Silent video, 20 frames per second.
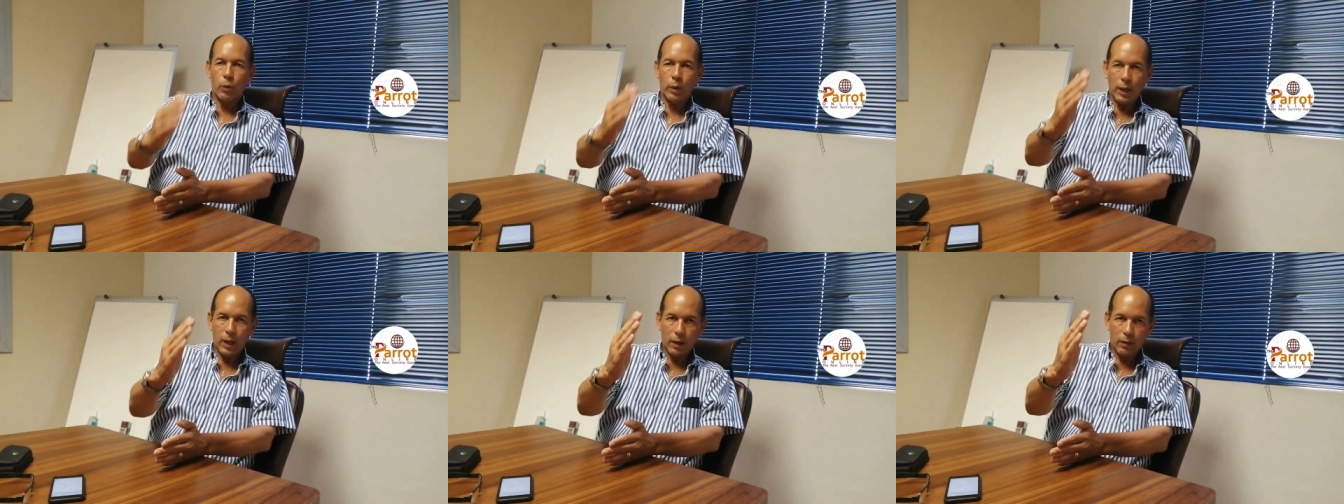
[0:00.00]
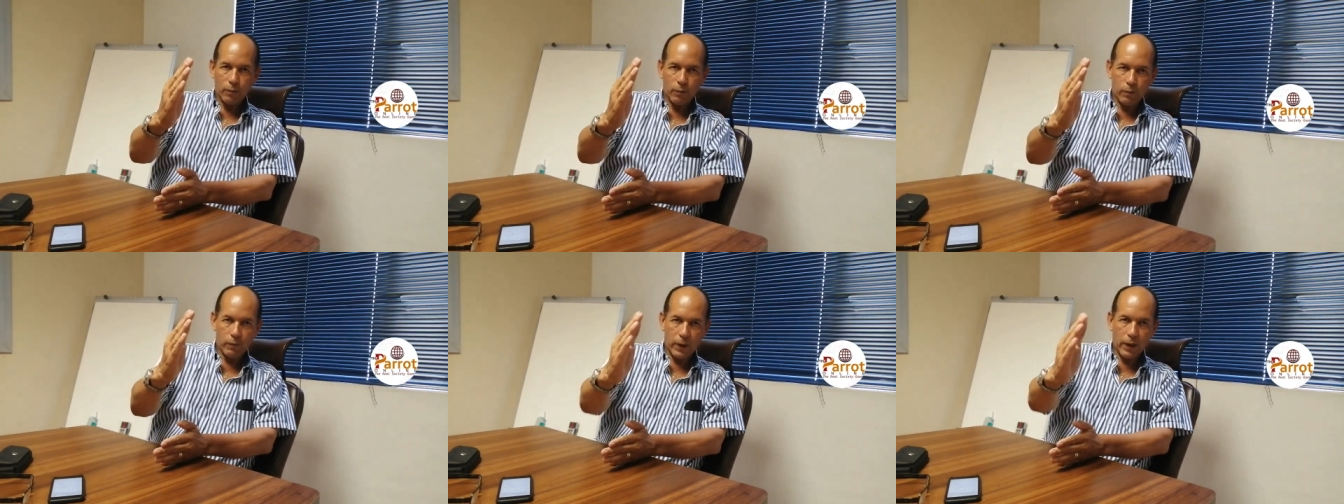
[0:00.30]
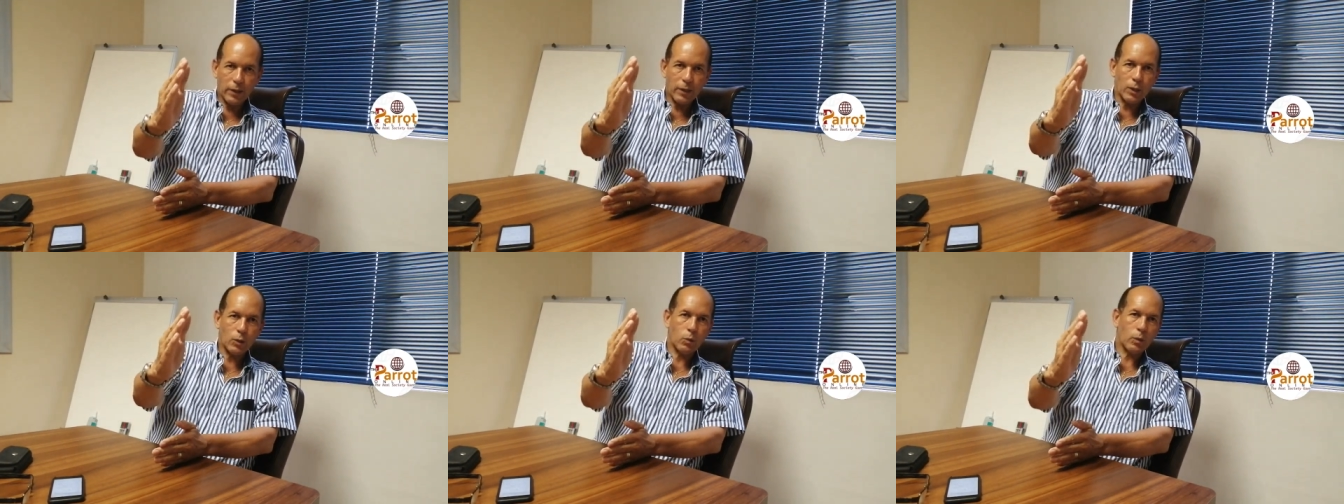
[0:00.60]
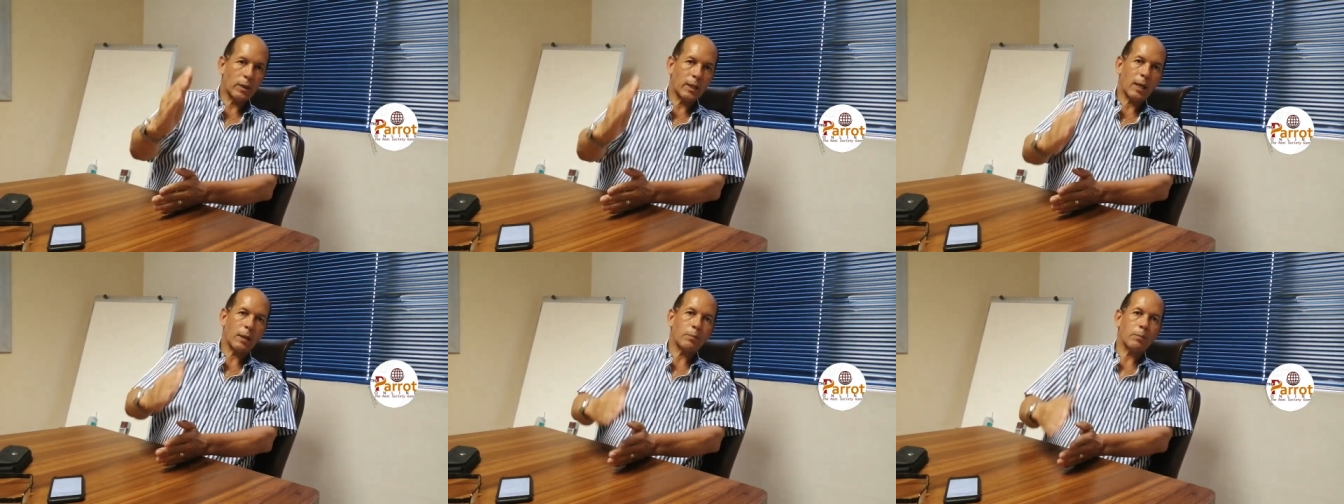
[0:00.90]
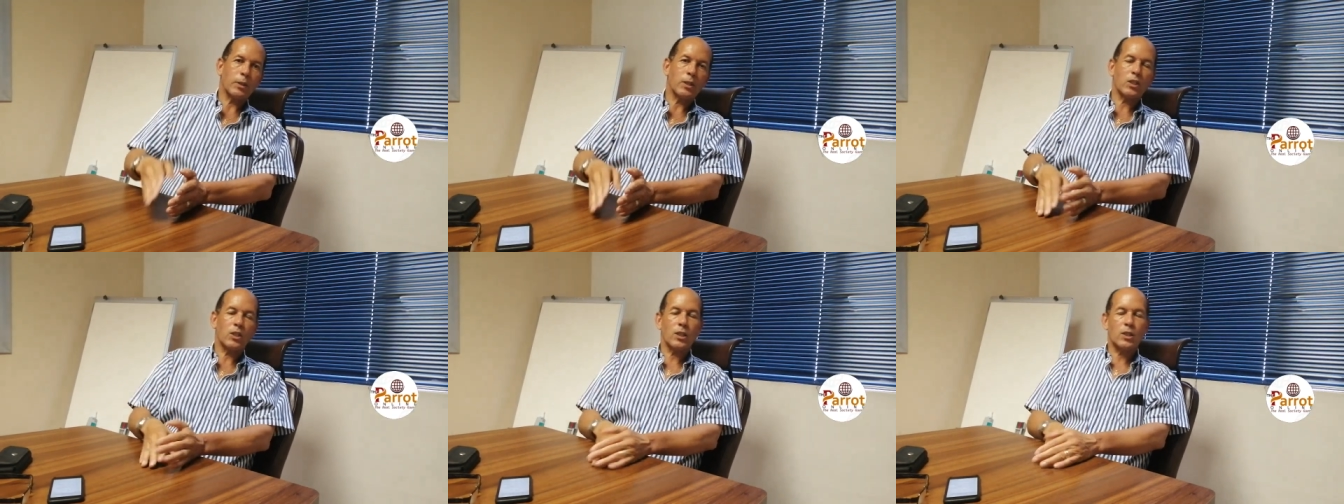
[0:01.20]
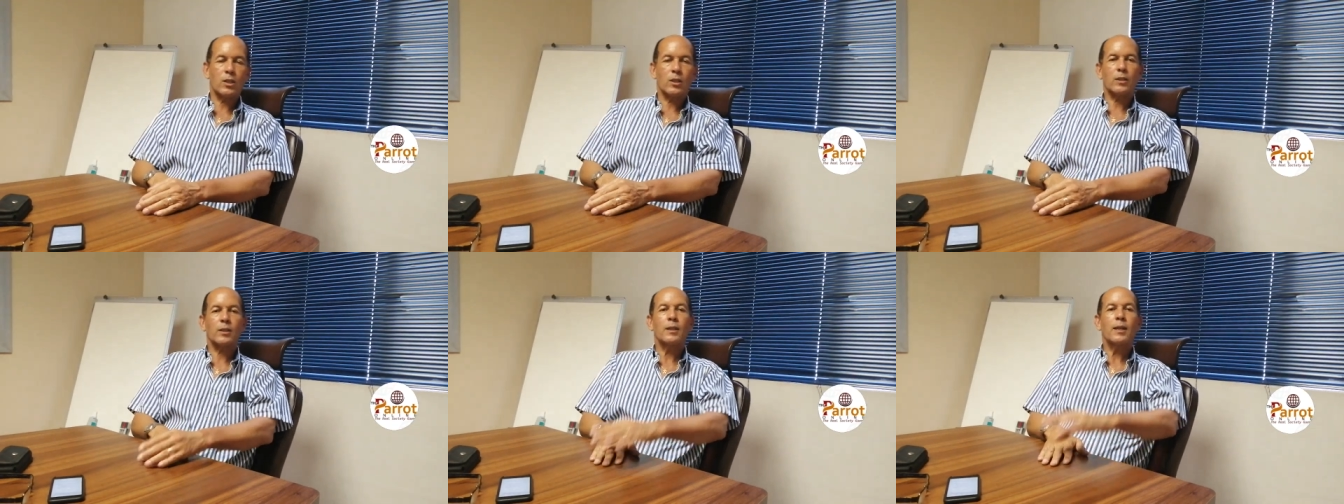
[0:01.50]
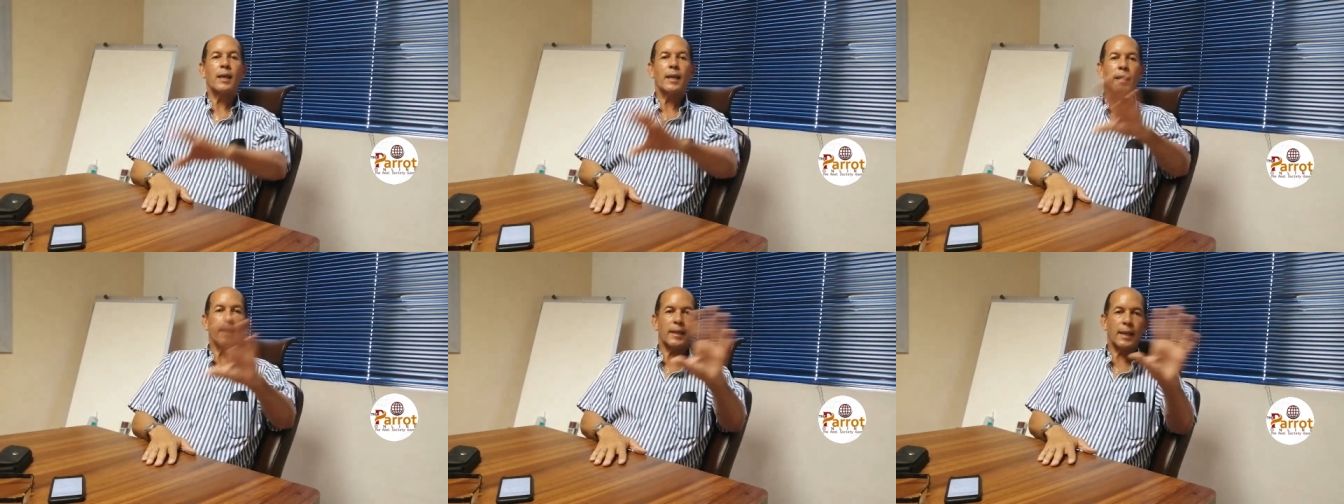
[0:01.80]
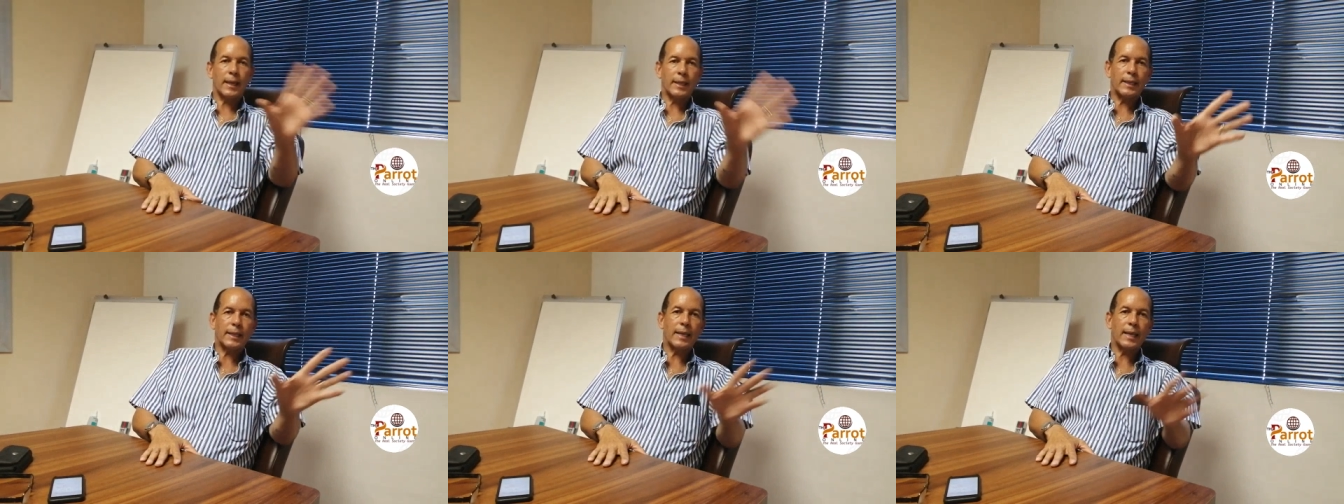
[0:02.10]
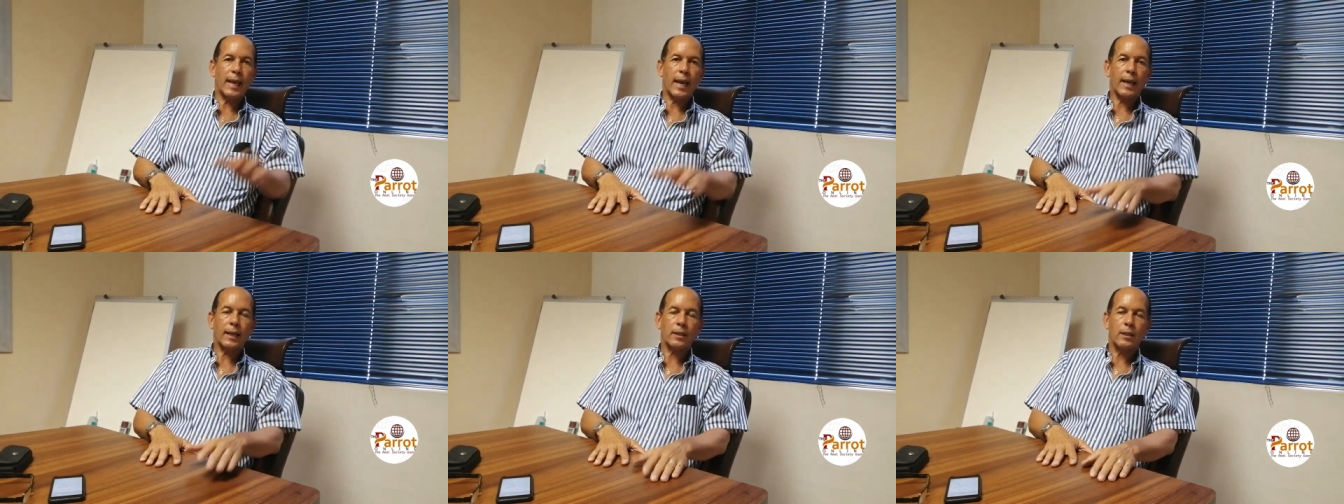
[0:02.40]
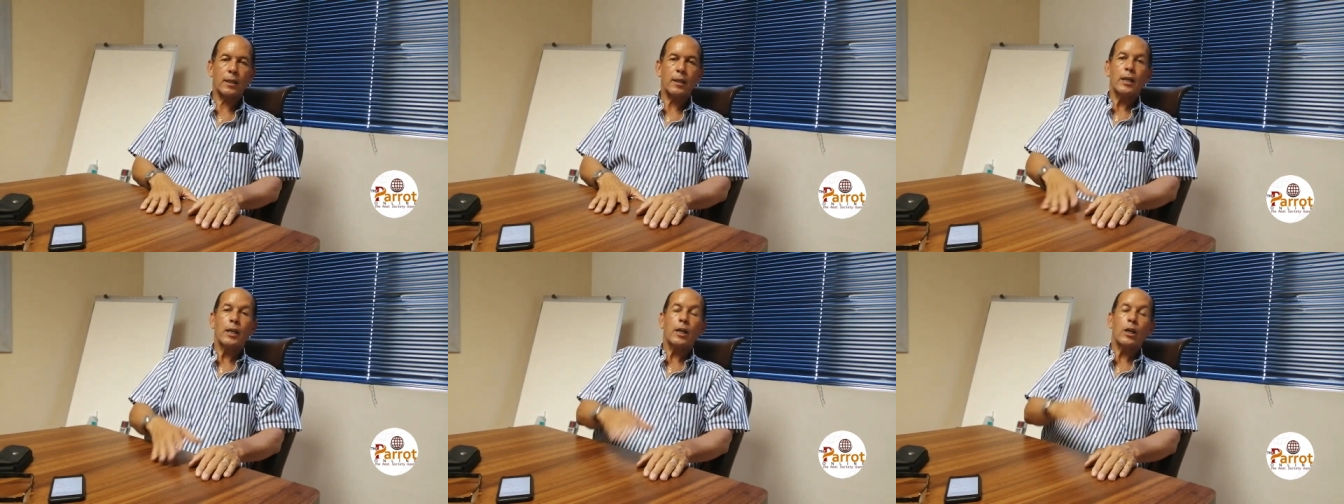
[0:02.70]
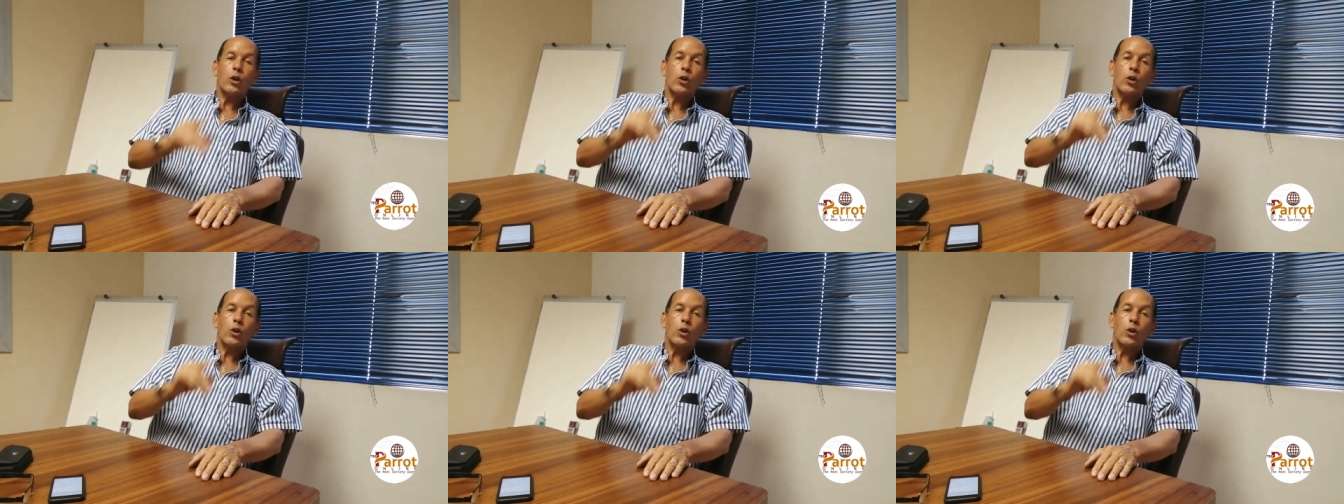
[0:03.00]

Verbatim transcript: we have varied with that position that he had.